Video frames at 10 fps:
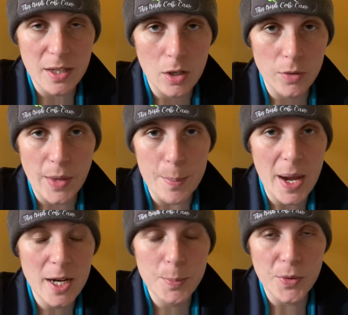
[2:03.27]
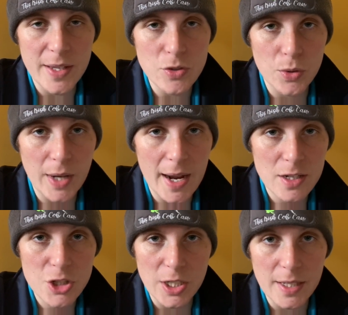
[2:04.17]
along their back, but they don't
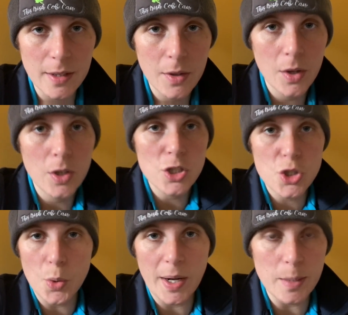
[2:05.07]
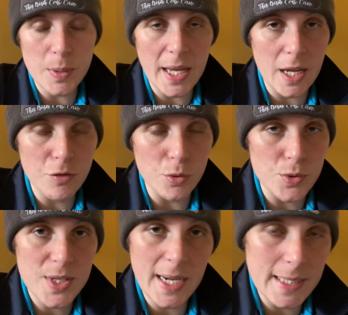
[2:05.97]
actually show any behavioural
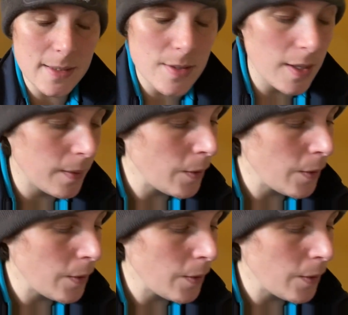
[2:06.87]
signs.